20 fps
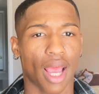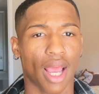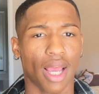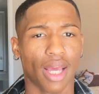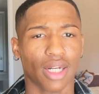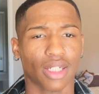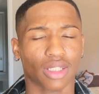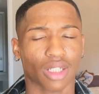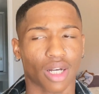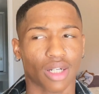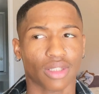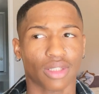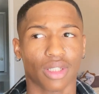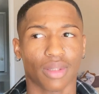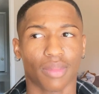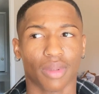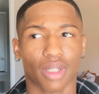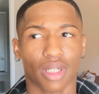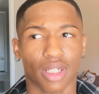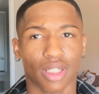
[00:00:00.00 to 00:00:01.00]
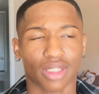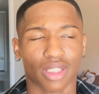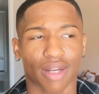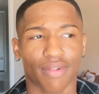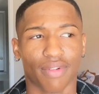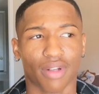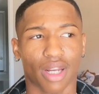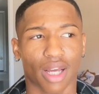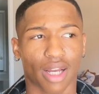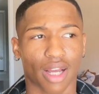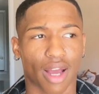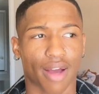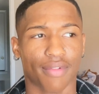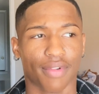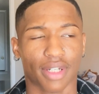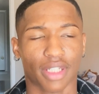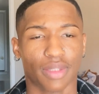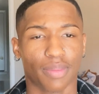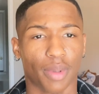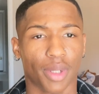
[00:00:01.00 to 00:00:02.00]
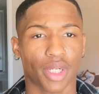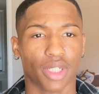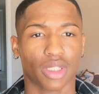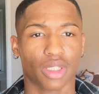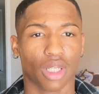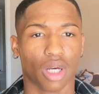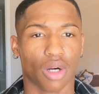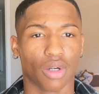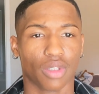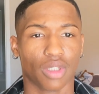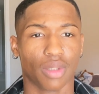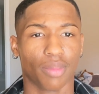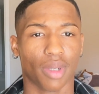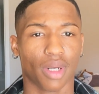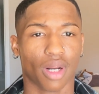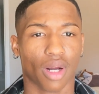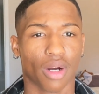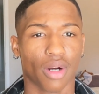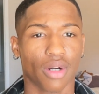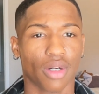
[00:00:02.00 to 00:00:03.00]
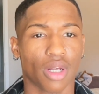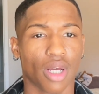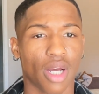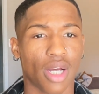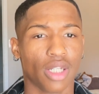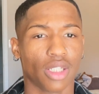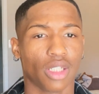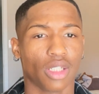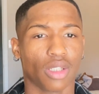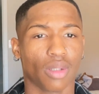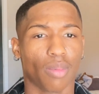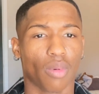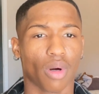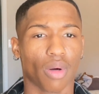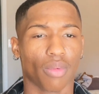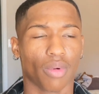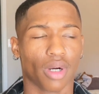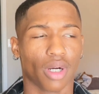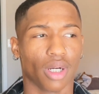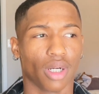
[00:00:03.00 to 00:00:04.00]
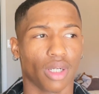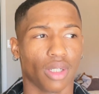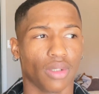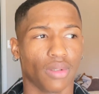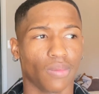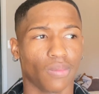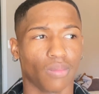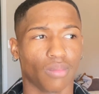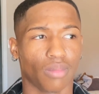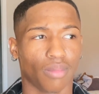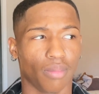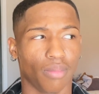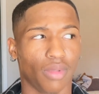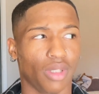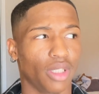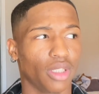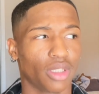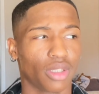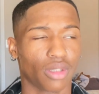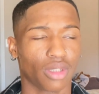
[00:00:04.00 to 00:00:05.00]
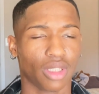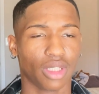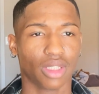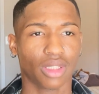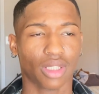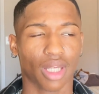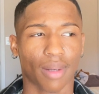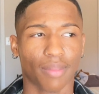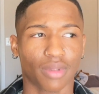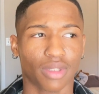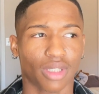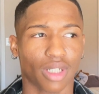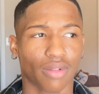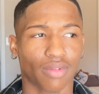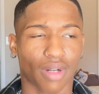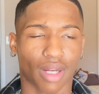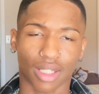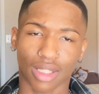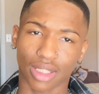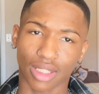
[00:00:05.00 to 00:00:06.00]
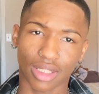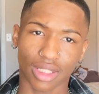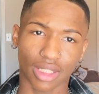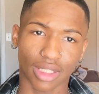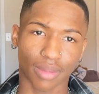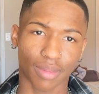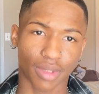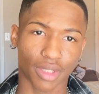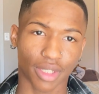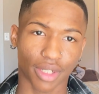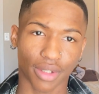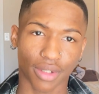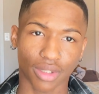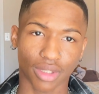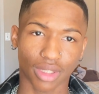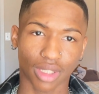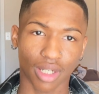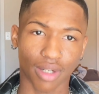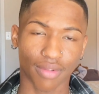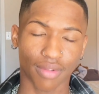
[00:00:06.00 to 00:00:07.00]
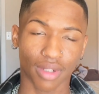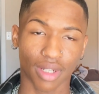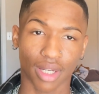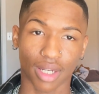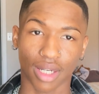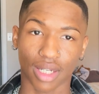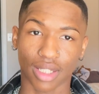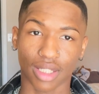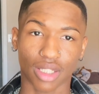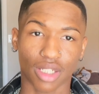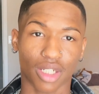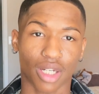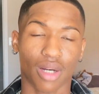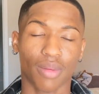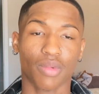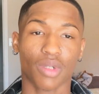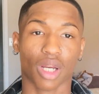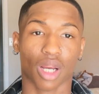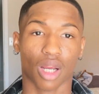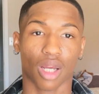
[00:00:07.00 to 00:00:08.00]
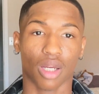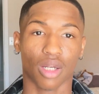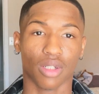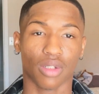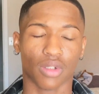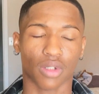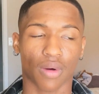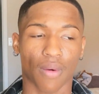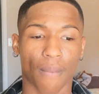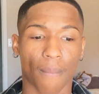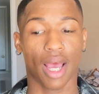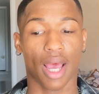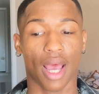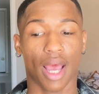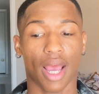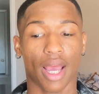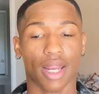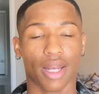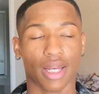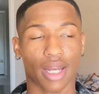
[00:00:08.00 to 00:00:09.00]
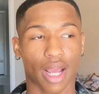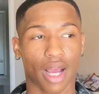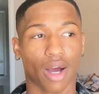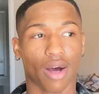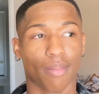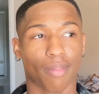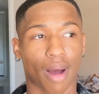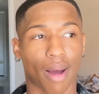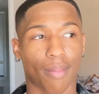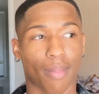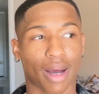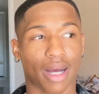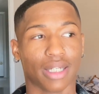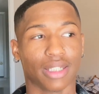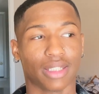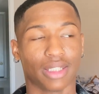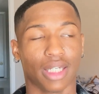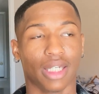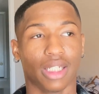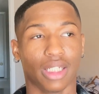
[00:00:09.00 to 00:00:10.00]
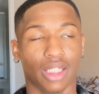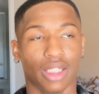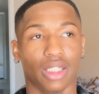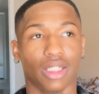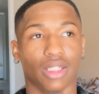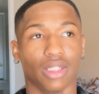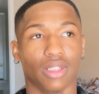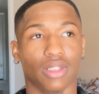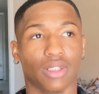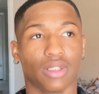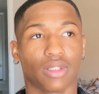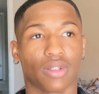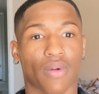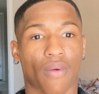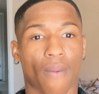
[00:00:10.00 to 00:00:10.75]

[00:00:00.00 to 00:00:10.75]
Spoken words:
And it's also because I feel like I've experienced the ultimate hurt to the point where this type of stuff, like this material stuff, is chump change. And now my mindset is